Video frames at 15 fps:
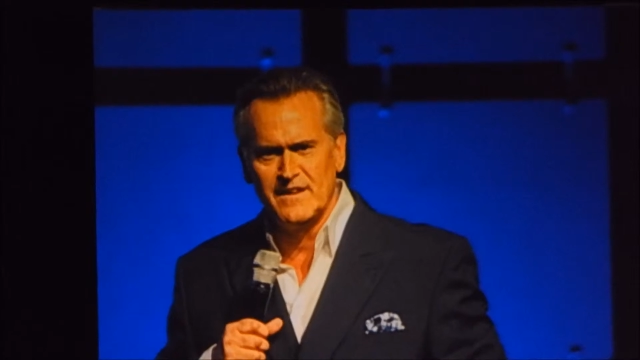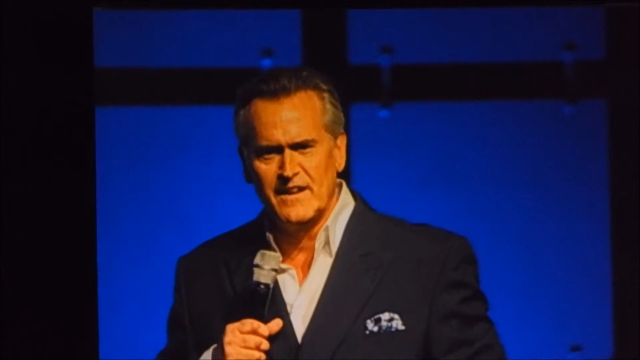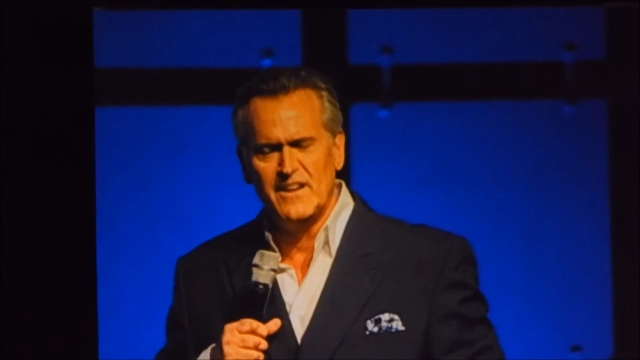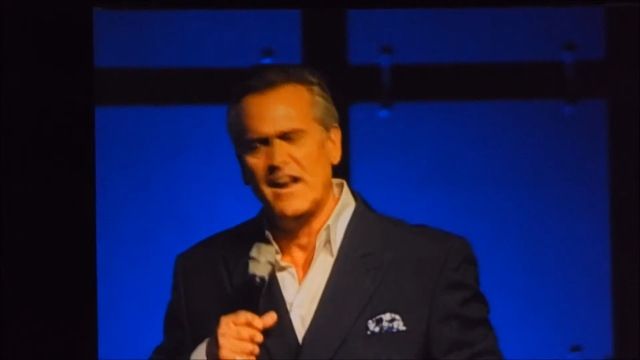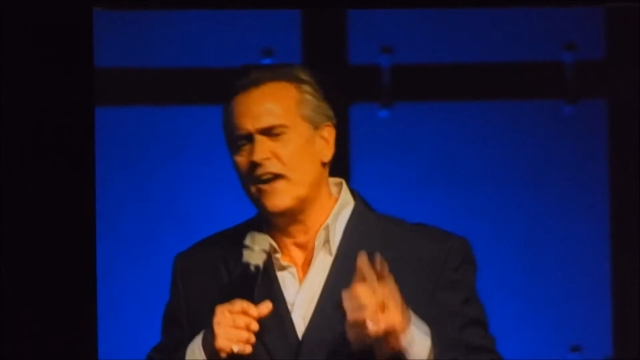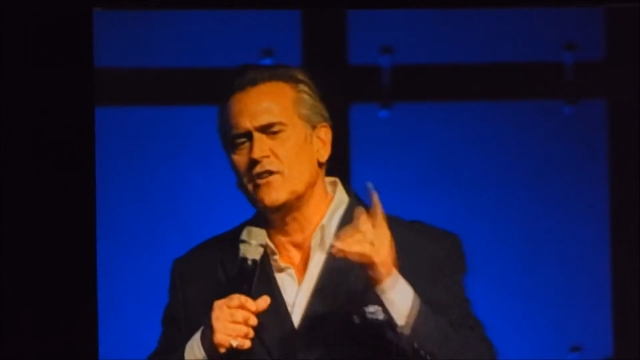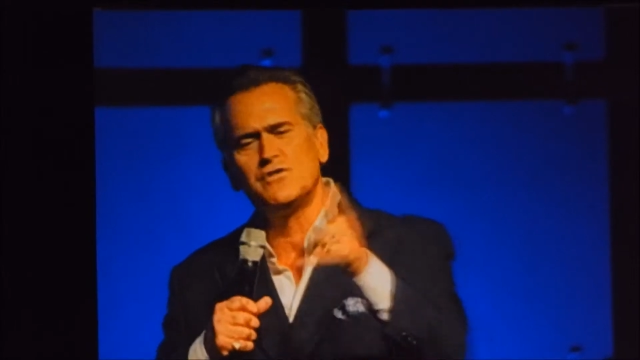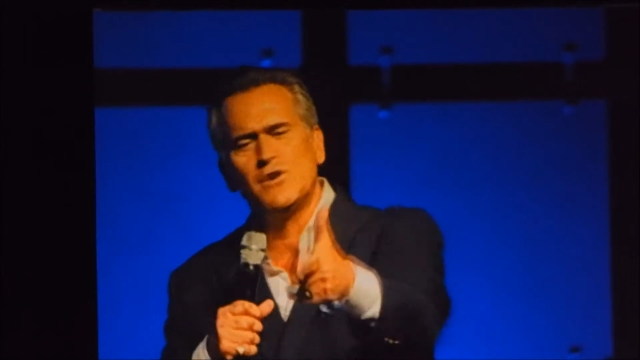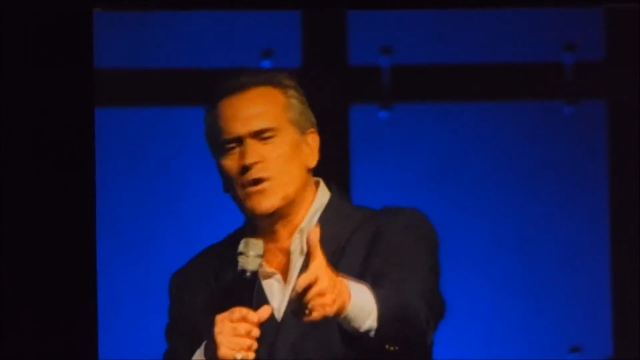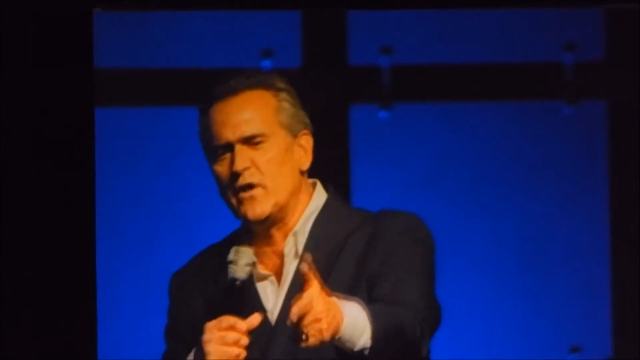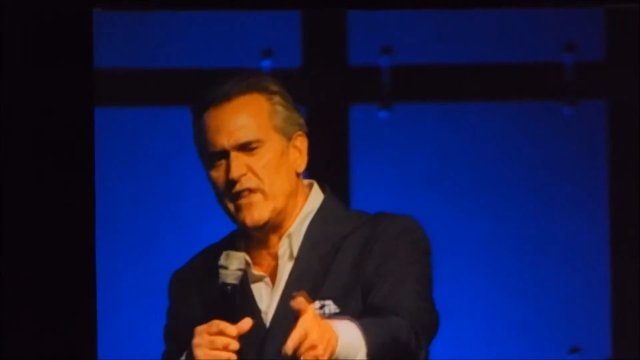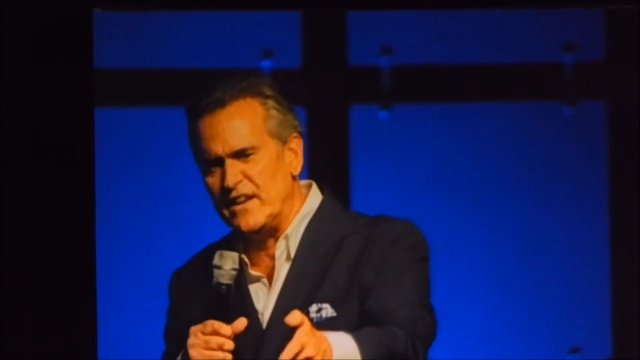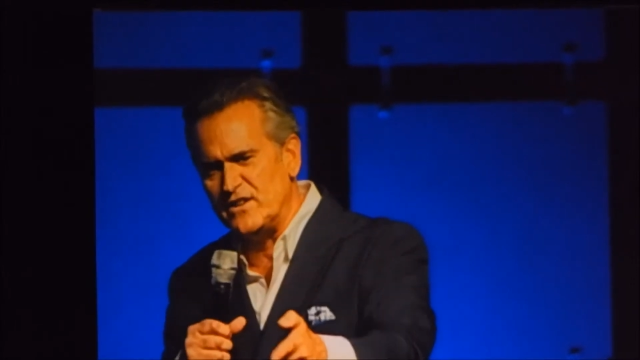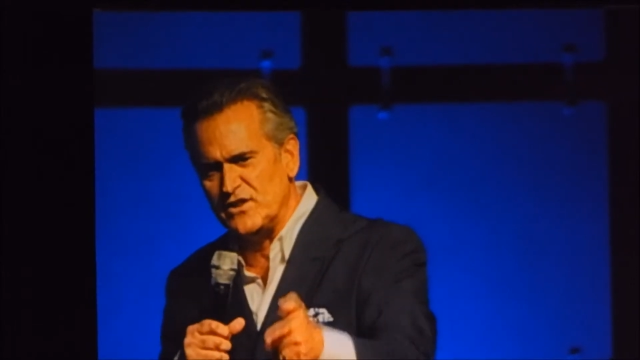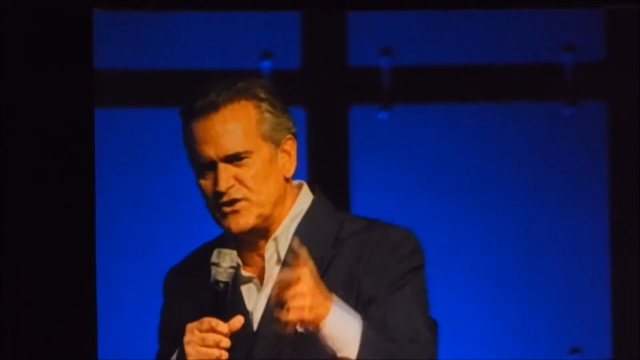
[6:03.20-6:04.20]
In Arizona,
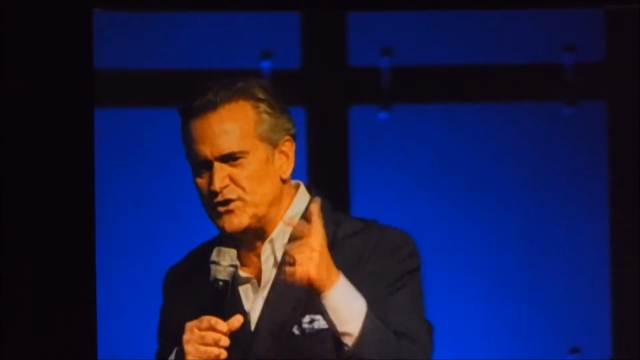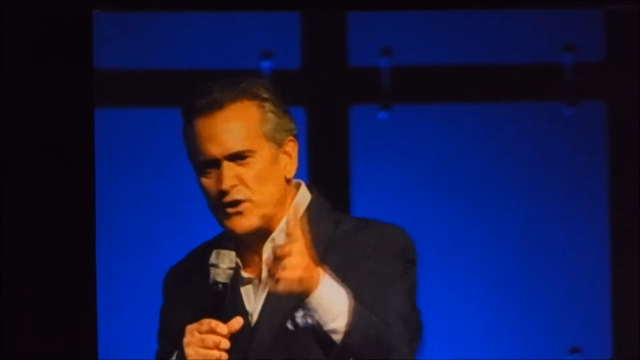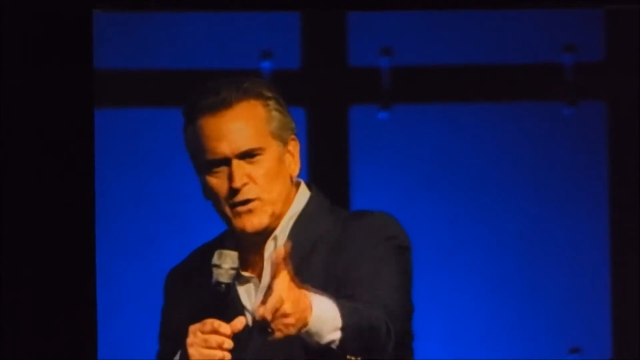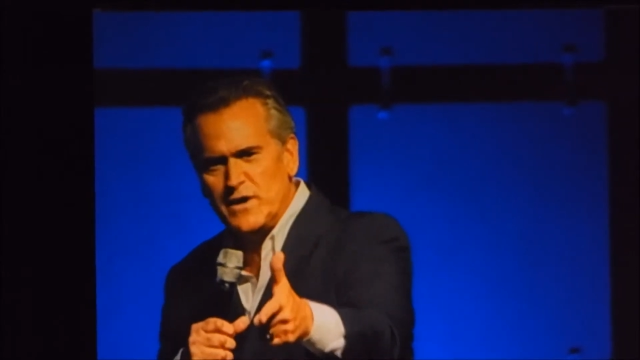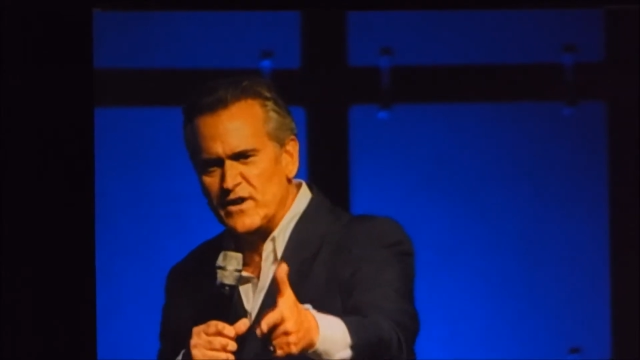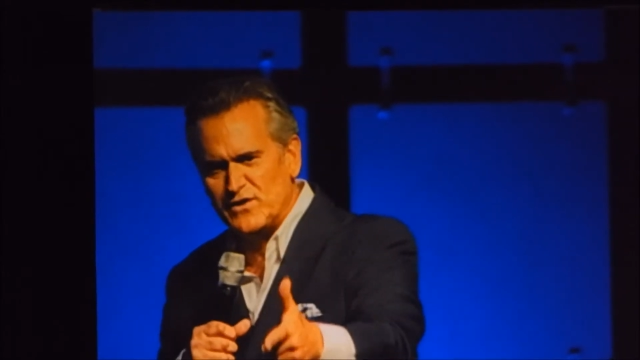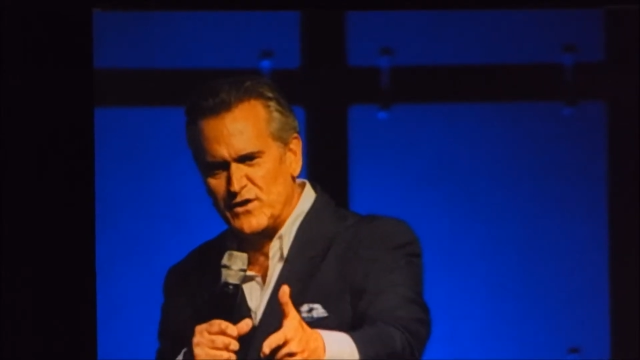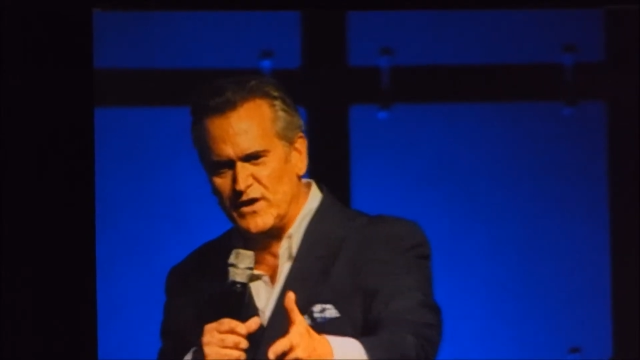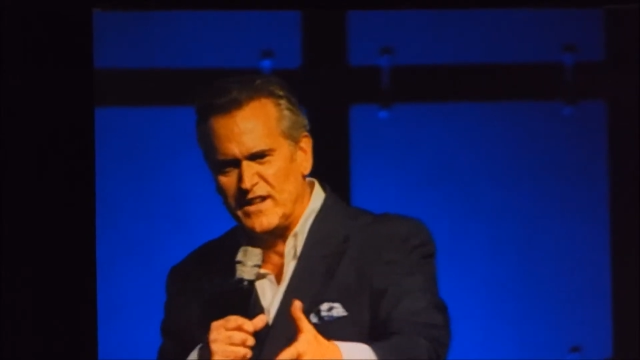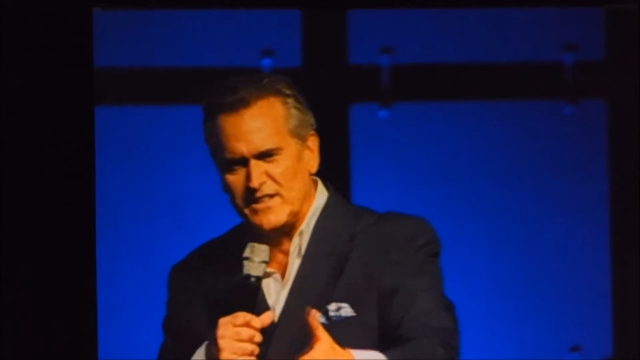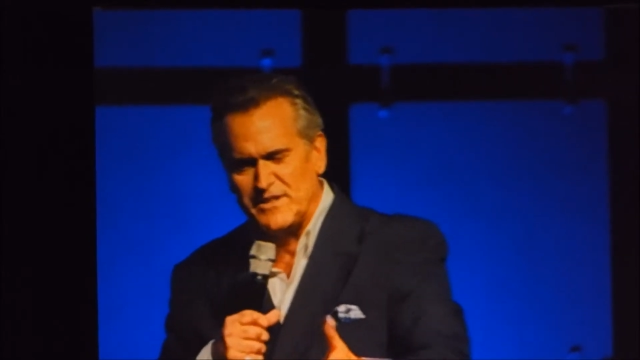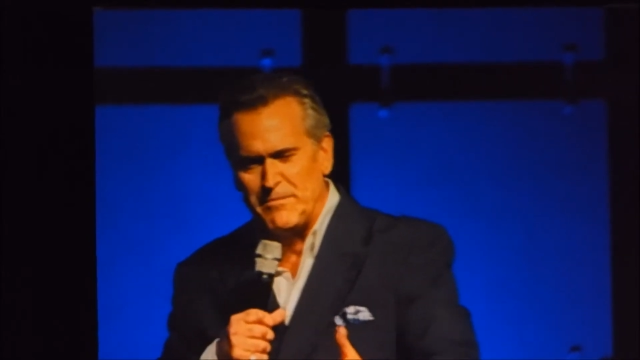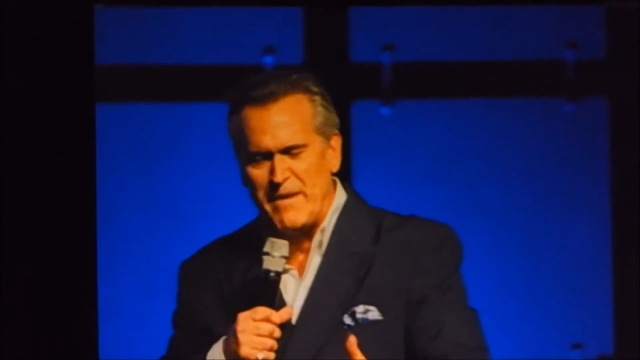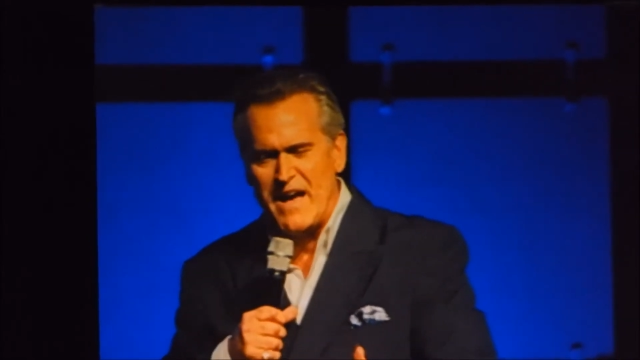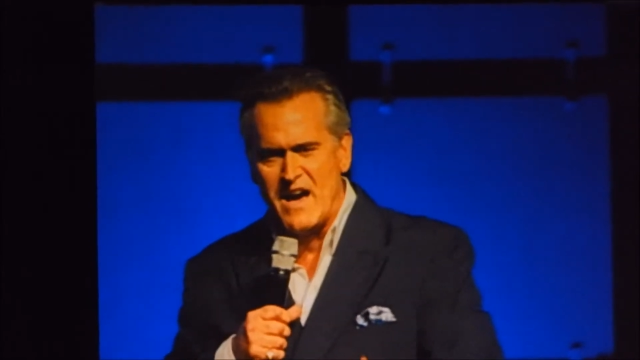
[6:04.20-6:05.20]
they just shoot you, so it
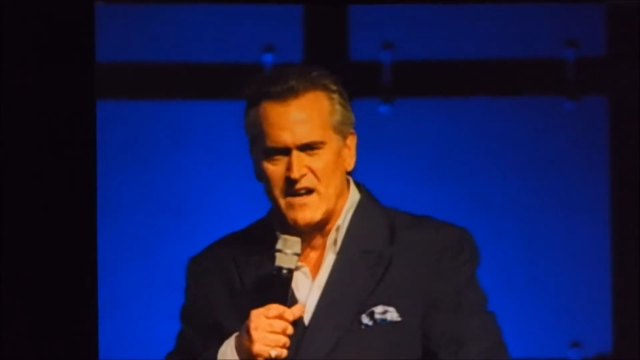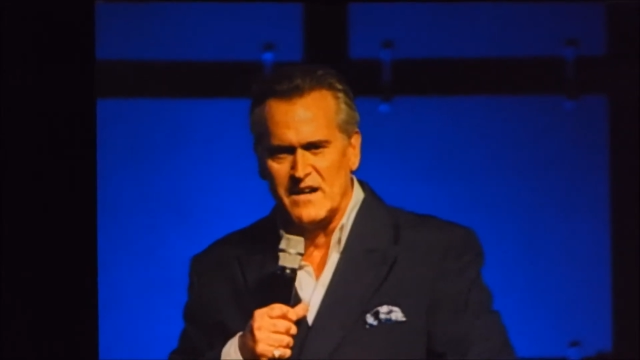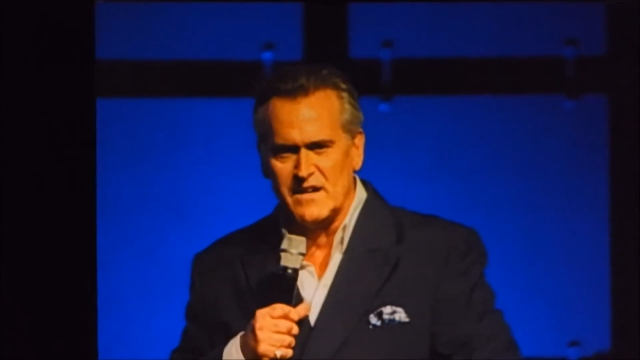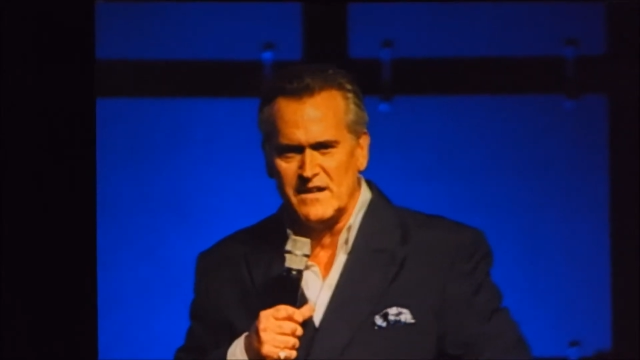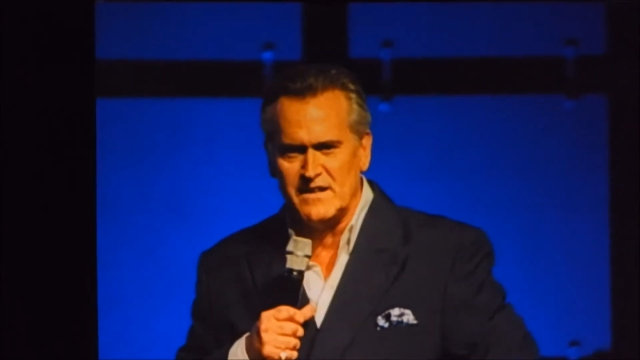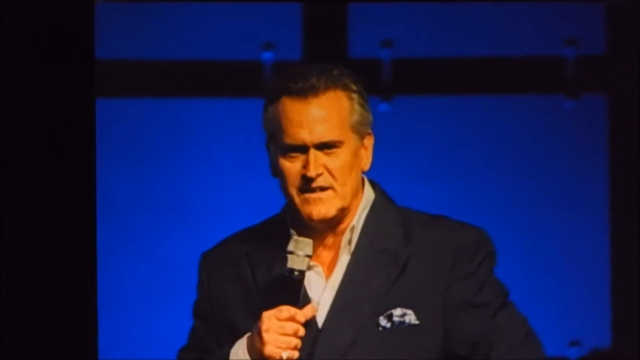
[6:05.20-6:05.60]
doesn't matter.